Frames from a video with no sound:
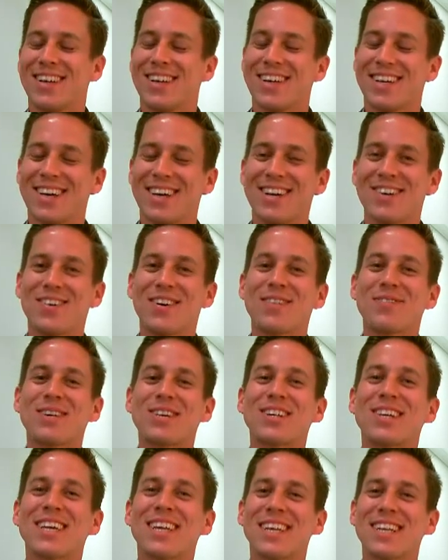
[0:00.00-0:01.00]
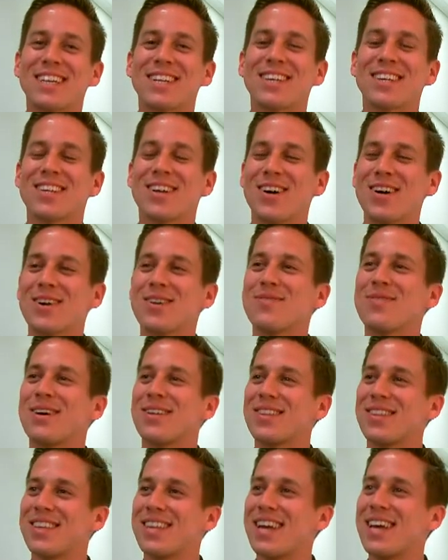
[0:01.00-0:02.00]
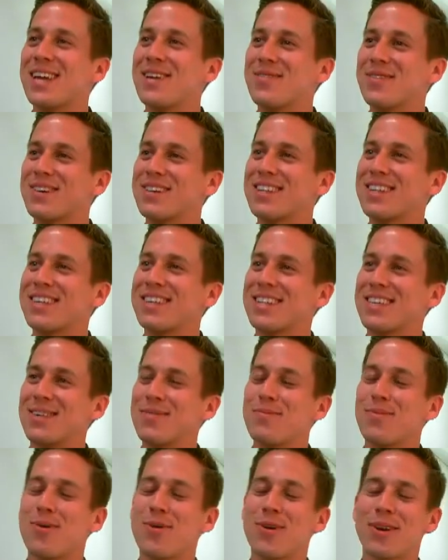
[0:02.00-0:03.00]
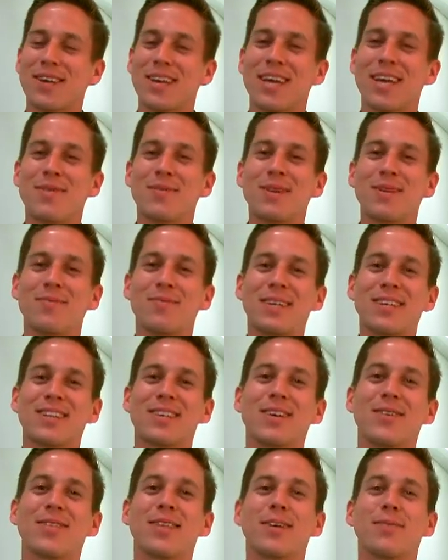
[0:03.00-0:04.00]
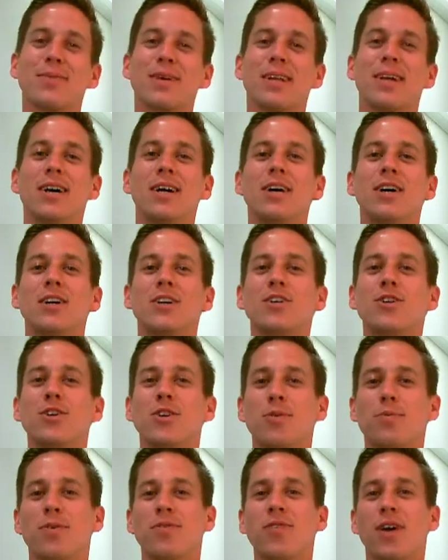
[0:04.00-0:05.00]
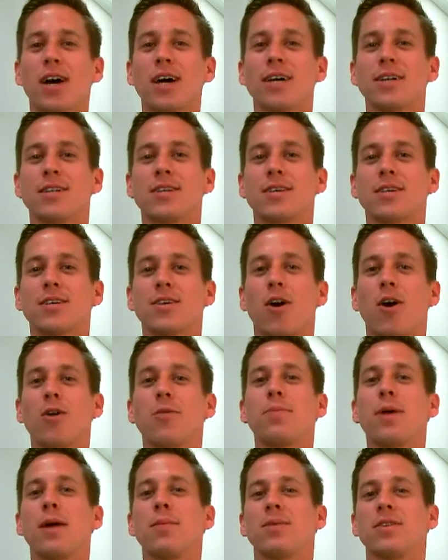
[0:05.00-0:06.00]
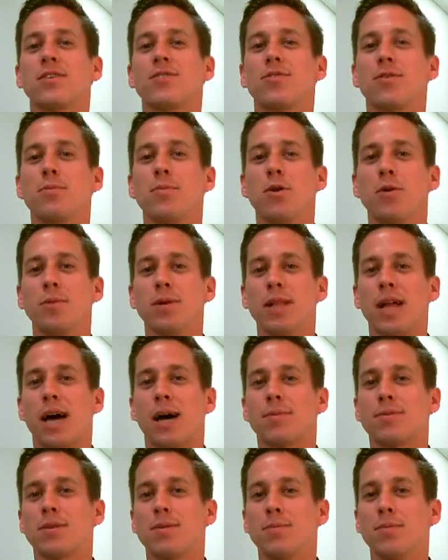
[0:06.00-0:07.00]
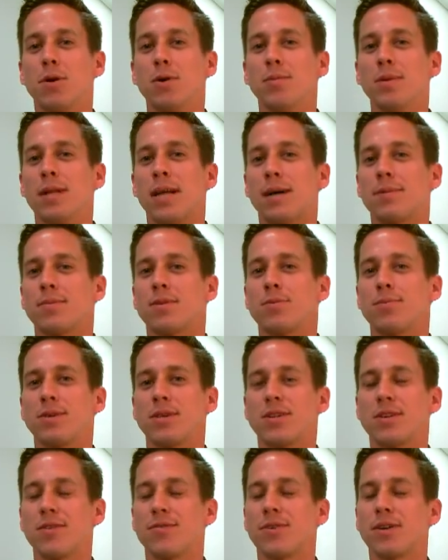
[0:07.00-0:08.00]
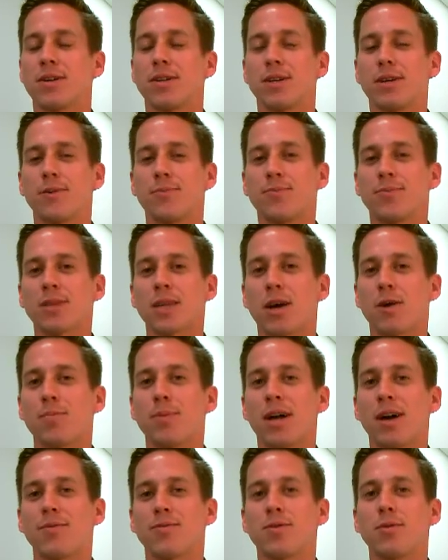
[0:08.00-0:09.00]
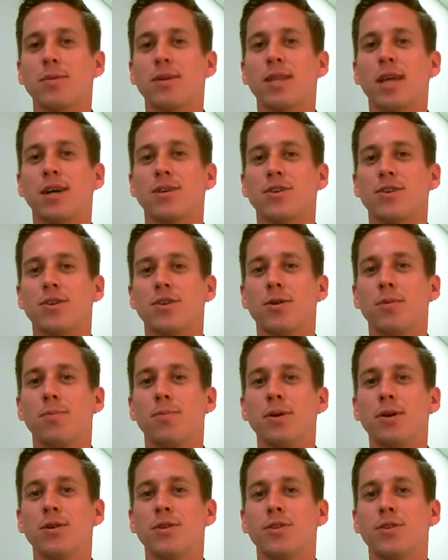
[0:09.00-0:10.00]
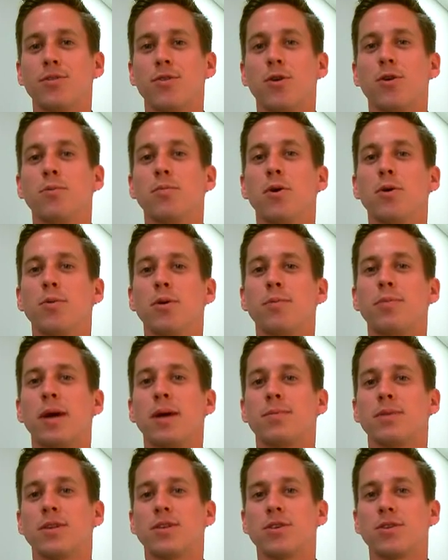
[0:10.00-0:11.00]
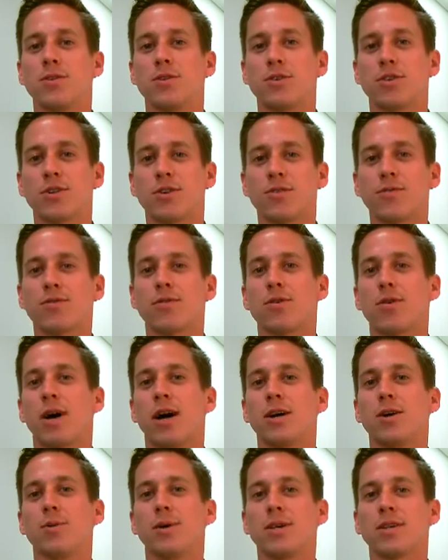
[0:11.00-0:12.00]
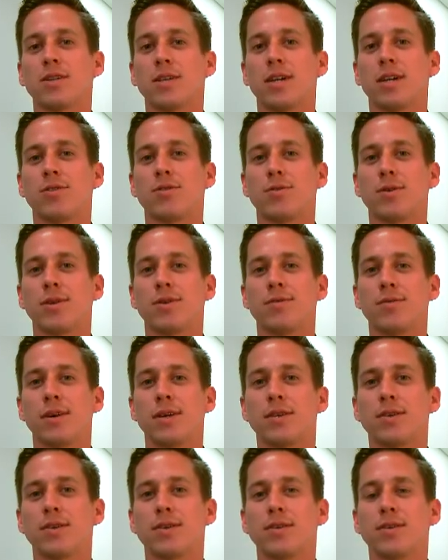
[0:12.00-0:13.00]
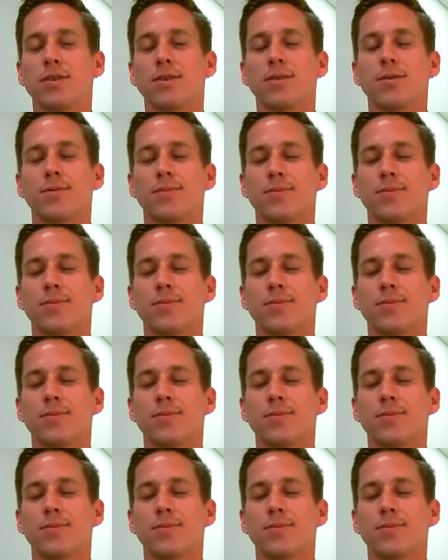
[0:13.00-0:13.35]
No, we should get into talking about the name because it is an important name and it means something. But Judo provides card payments for mobile apps and mobile apps specifically. Our platform allows you to build your own mobile payment solution for iOS and Android devices.